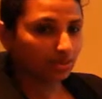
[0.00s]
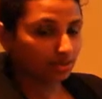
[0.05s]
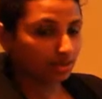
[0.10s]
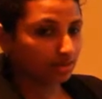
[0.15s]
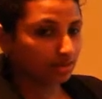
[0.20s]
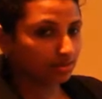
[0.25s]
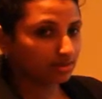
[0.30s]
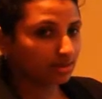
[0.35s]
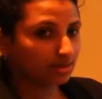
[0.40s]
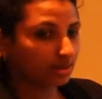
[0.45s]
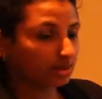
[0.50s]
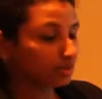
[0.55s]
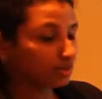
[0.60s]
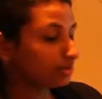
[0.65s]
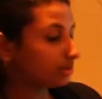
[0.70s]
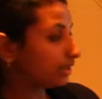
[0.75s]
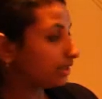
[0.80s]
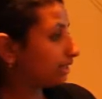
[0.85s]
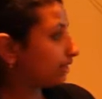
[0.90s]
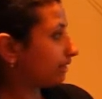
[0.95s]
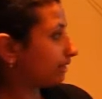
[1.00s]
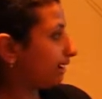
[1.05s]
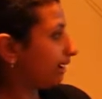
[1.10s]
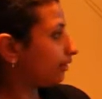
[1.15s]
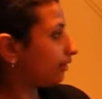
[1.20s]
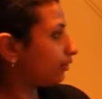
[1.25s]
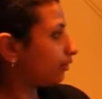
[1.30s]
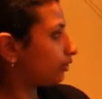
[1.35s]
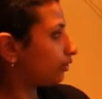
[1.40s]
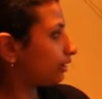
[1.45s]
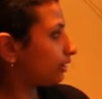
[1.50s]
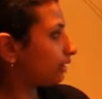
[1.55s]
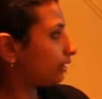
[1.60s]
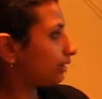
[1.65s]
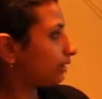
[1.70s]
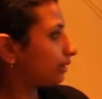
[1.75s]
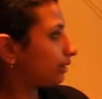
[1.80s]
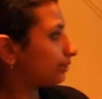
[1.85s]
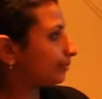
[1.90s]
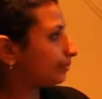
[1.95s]
consider using that for
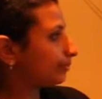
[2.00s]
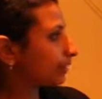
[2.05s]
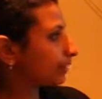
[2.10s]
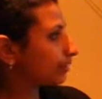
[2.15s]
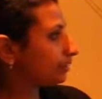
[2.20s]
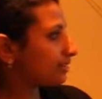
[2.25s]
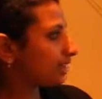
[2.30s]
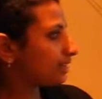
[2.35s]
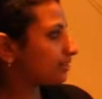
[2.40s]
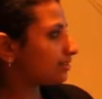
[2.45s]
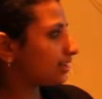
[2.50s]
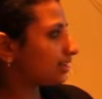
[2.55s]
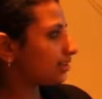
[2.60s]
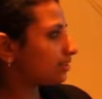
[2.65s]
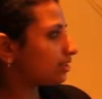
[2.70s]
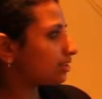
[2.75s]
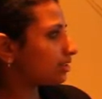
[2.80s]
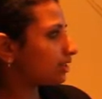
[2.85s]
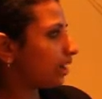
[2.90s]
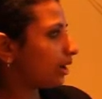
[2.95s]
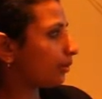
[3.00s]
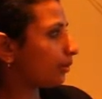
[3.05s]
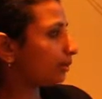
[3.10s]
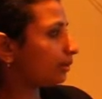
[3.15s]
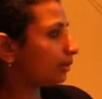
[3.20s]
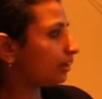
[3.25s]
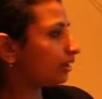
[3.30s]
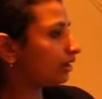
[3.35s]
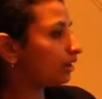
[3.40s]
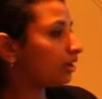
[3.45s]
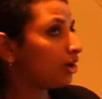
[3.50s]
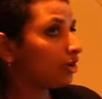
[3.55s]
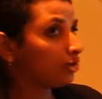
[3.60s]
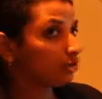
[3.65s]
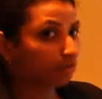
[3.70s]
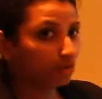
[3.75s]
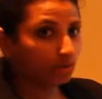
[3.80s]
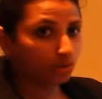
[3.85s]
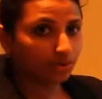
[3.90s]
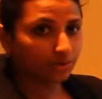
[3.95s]
their transactions. However,
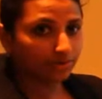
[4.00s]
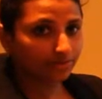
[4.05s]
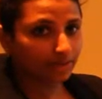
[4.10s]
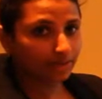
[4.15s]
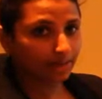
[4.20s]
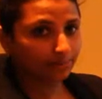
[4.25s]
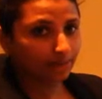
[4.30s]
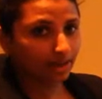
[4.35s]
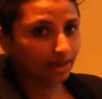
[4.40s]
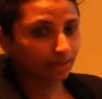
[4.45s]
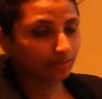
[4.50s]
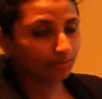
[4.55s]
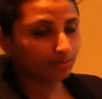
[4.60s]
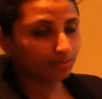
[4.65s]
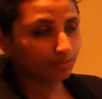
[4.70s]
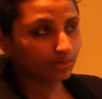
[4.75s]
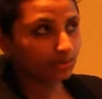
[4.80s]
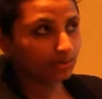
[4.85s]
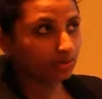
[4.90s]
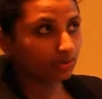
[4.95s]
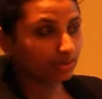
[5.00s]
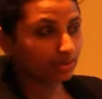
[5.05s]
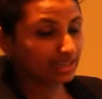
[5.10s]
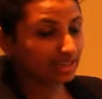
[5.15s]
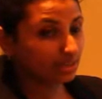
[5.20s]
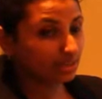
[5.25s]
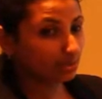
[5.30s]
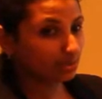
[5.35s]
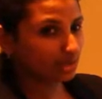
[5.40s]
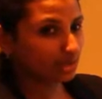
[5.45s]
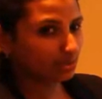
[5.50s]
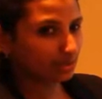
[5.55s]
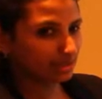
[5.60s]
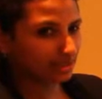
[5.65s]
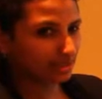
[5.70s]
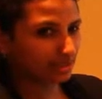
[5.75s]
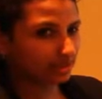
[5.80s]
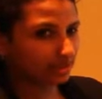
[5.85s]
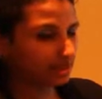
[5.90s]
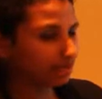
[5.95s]
4 of them have been already using
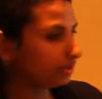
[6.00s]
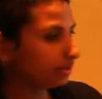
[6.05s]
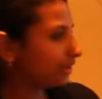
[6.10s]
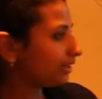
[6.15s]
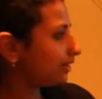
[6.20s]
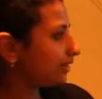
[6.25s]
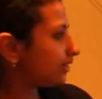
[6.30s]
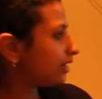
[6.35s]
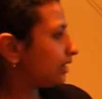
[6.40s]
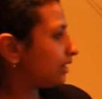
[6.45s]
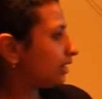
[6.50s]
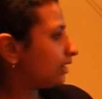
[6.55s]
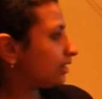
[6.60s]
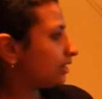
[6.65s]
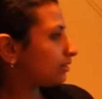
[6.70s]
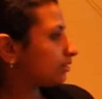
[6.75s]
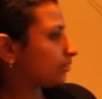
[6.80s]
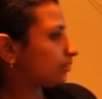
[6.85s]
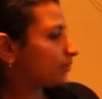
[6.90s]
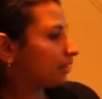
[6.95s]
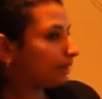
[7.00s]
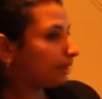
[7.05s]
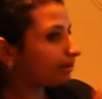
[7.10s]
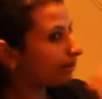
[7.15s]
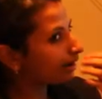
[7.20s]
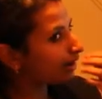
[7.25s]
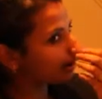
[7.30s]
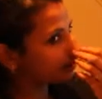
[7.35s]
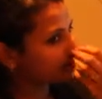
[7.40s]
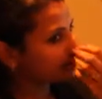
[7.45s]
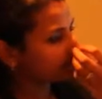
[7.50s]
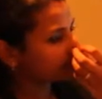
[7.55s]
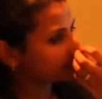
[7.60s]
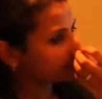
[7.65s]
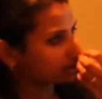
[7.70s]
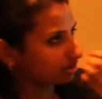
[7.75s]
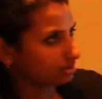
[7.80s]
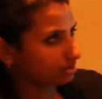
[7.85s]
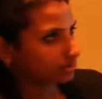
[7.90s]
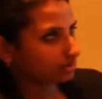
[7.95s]
Western Union, so they might
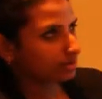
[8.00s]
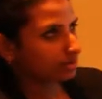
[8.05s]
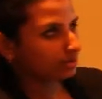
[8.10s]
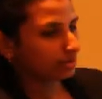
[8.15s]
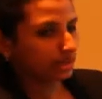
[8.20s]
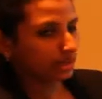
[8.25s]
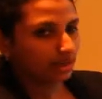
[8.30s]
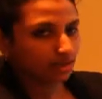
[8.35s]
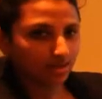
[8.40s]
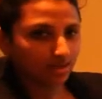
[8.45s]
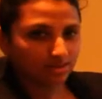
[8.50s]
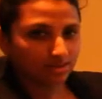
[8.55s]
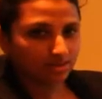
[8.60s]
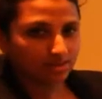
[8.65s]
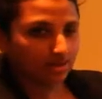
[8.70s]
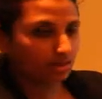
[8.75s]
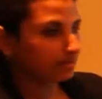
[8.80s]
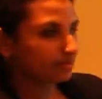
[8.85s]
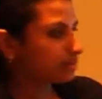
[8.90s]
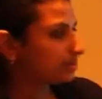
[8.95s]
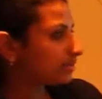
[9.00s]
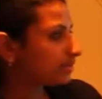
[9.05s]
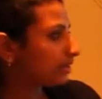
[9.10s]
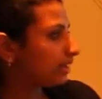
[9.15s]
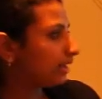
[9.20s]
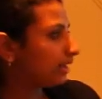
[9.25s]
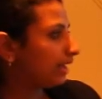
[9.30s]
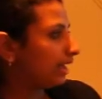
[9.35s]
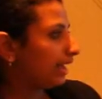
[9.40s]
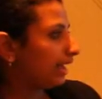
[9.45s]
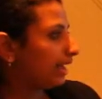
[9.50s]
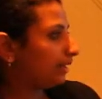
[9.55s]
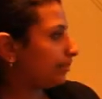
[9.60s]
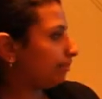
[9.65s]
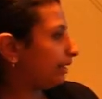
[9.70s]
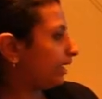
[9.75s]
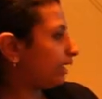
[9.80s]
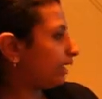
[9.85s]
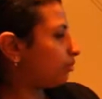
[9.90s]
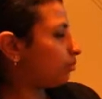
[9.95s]
consider with their current service and
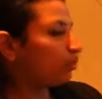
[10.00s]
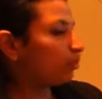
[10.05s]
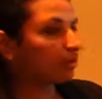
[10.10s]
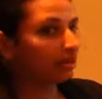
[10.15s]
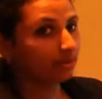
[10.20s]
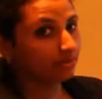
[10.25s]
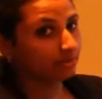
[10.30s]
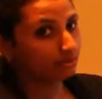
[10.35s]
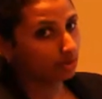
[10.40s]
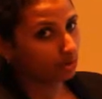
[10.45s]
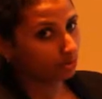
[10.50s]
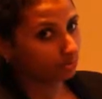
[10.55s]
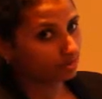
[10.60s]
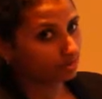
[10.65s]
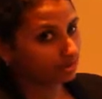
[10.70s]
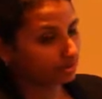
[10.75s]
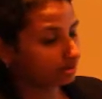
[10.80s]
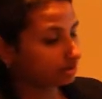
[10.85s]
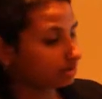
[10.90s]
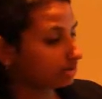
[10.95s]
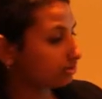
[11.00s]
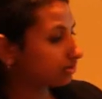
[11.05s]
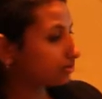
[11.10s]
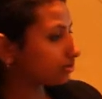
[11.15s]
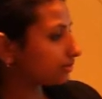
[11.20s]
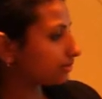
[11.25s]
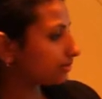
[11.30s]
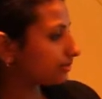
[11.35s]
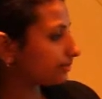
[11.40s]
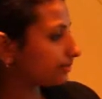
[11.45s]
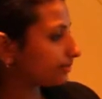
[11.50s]
make more informed decisions.